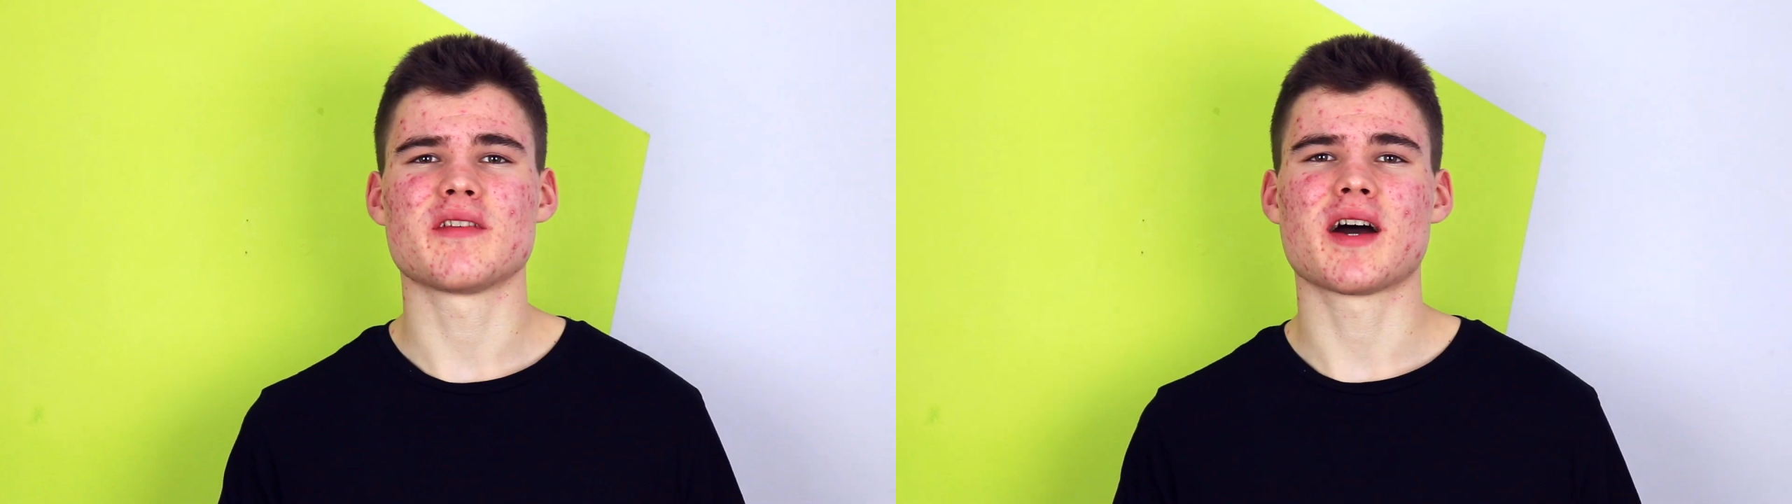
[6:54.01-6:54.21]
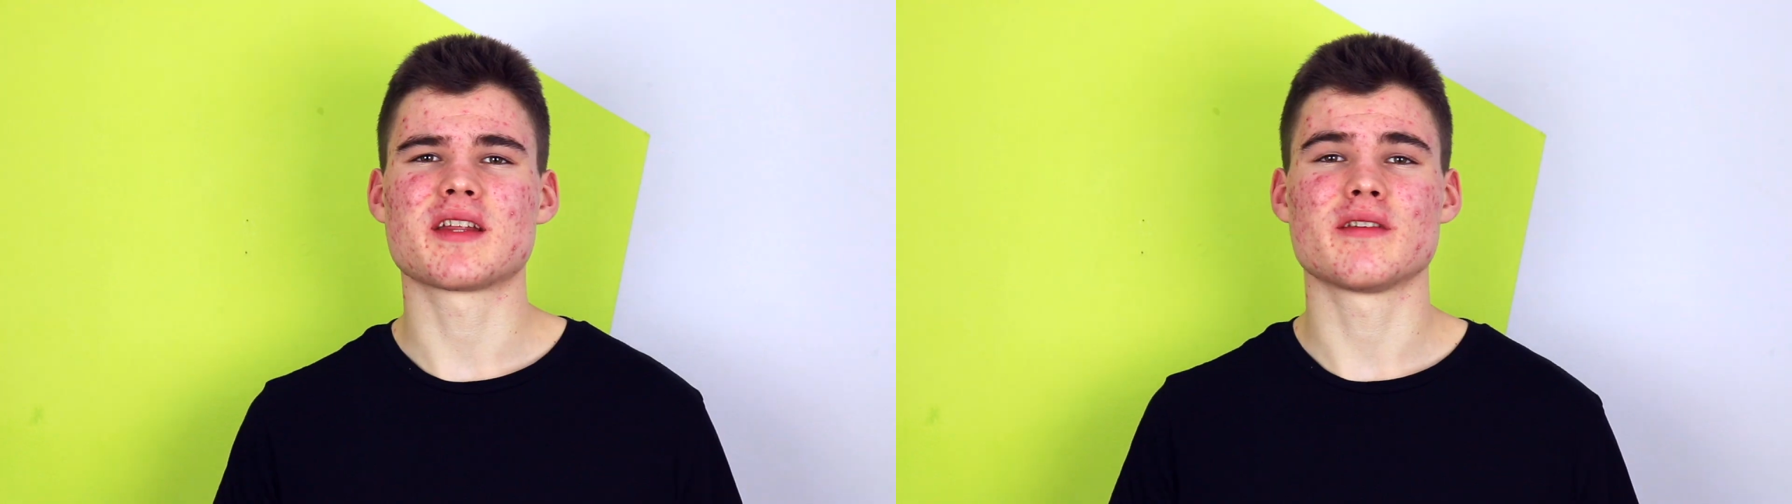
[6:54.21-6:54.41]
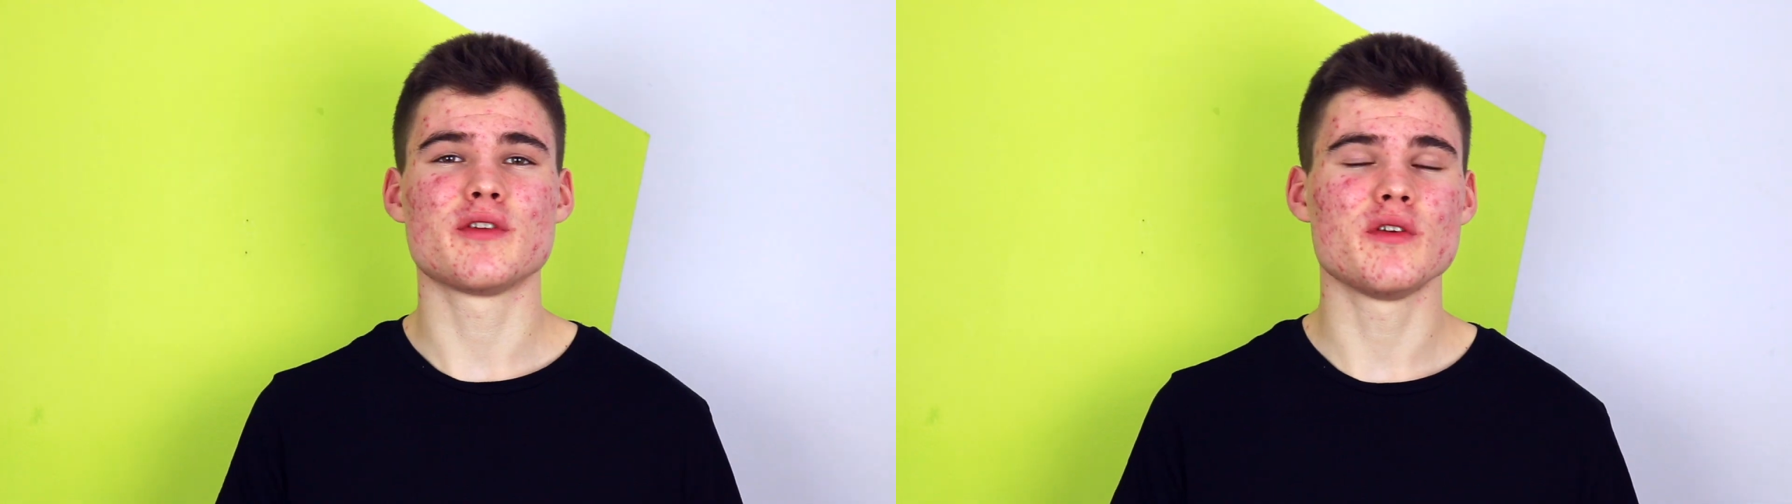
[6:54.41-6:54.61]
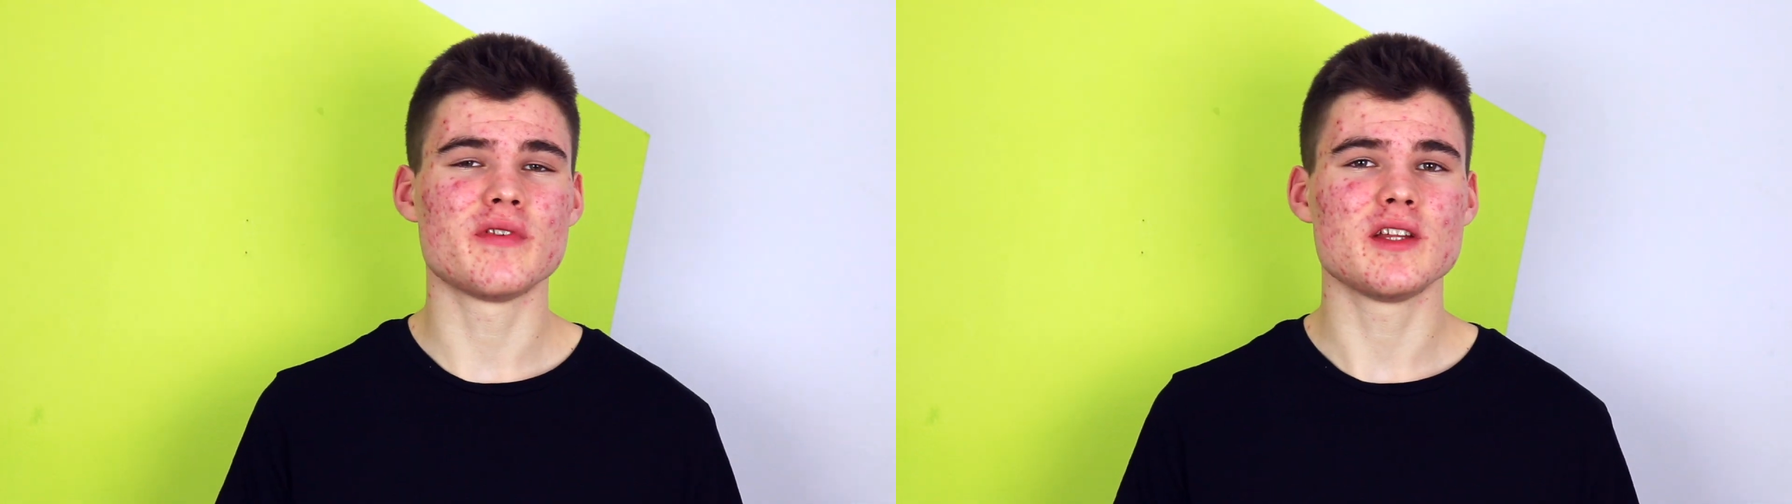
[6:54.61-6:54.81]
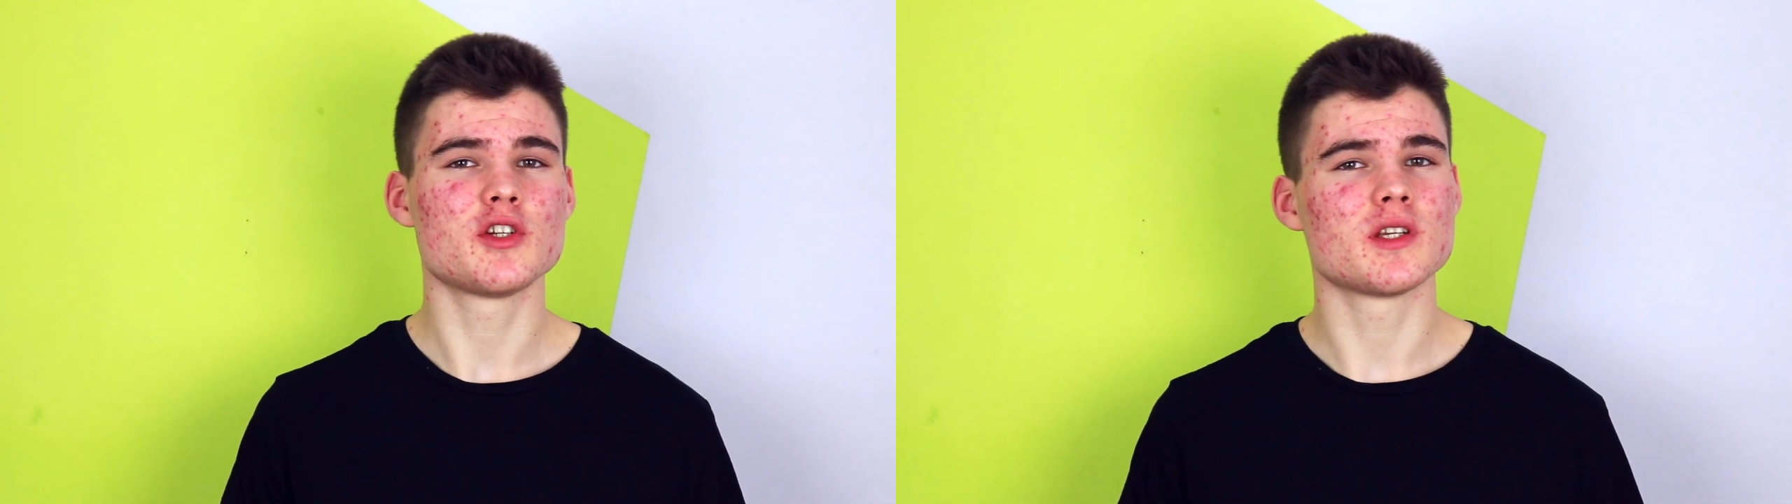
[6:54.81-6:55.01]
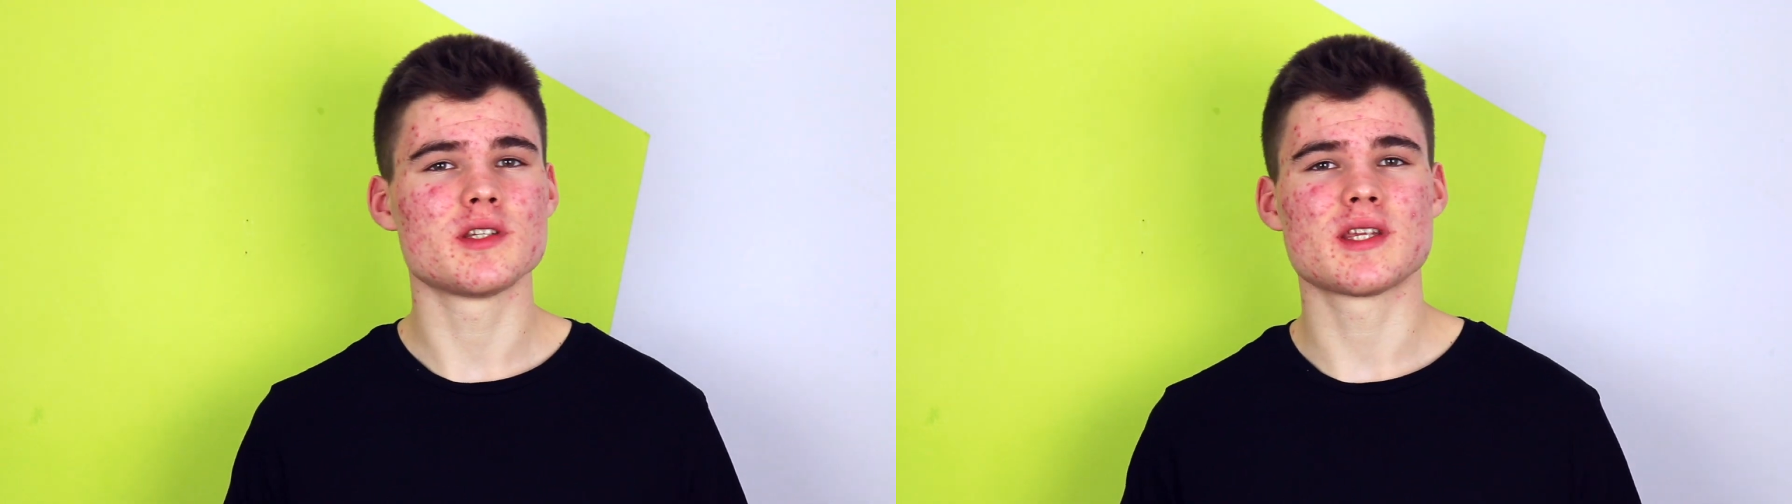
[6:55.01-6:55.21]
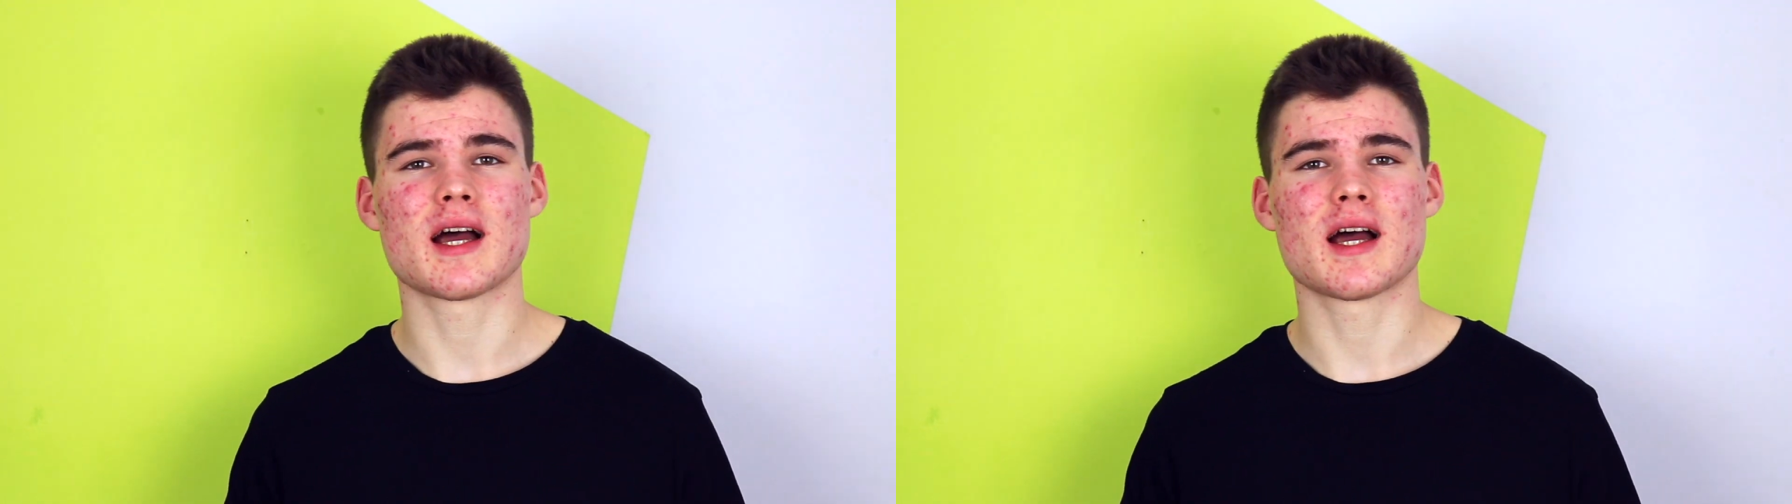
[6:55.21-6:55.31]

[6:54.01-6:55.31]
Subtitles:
they've added a few features,